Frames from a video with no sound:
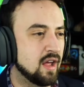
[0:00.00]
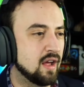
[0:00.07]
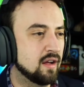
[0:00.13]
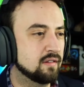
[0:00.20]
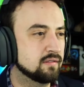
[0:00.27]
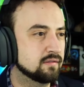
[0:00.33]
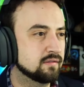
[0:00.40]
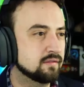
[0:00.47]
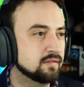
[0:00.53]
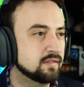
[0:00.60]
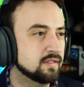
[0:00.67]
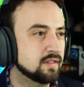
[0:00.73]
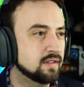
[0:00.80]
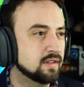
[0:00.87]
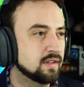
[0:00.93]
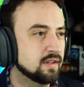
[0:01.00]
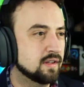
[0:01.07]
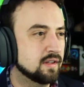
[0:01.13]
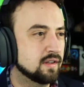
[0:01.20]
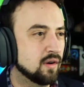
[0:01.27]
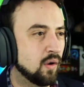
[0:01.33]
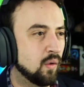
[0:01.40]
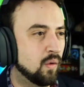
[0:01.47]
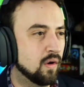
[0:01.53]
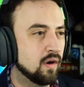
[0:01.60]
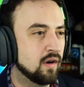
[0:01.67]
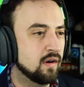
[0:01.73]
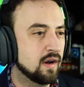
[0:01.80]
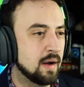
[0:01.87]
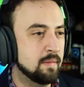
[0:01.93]
Yeah.
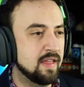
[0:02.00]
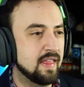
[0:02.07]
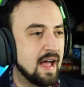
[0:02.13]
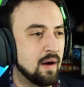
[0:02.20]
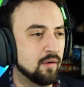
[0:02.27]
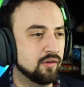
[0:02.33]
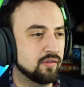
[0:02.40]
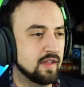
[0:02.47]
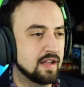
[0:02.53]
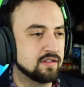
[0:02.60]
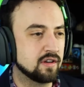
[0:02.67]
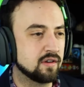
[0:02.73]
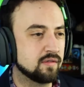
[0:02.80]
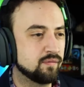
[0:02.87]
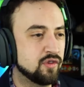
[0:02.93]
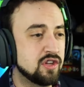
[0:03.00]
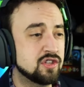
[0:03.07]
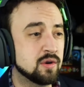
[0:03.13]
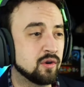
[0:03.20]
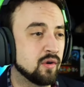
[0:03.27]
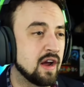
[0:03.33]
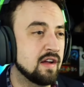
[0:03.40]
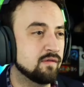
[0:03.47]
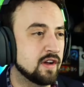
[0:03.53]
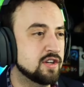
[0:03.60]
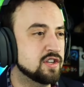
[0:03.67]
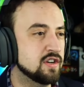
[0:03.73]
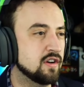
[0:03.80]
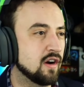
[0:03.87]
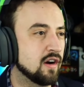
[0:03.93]
Horn. I mean, that was, that's a, these are great
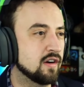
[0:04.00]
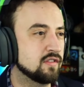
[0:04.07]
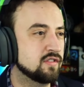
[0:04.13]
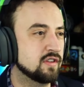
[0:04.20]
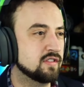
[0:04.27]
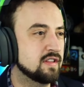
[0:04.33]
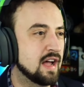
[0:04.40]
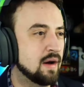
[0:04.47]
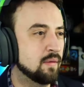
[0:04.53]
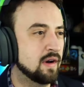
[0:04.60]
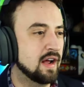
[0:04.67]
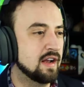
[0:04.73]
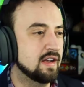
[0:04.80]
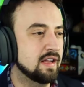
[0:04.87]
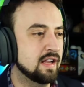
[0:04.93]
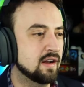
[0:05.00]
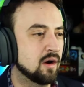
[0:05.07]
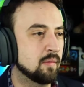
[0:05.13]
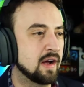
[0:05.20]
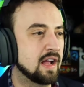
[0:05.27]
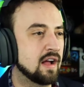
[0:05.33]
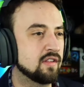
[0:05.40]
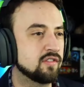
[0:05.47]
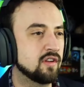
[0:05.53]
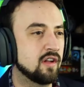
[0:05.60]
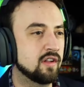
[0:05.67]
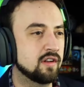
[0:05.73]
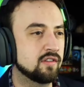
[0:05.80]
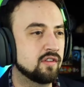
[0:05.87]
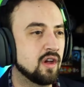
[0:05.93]
Vision Cards, just not what I need. Oh my God,
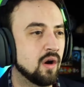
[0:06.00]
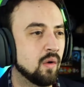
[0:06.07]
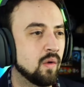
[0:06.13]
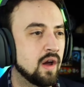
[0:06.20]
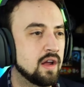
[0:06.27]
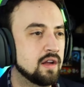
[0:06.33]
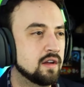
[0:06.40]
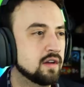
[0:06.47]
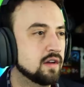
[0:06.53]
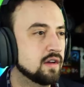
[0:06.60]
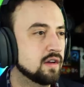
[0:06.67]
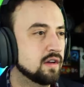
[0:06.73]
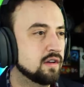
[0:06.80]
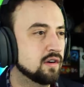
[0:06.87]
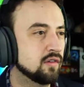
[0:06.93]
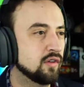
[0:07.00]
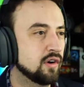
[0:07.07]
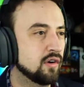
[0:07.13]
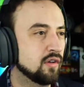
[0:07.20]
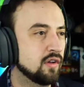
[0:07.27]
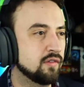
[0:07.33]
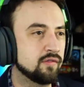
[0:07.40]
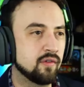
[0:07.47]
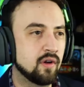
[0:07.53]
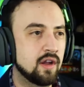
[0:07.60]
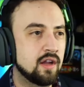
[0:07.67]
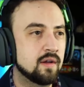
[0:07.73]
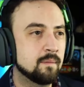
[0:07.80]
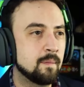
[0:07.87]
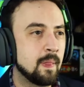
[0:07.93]
Solidus, go away. You're literally
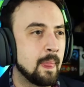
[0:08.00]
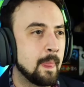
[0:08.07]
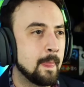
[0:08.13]
free.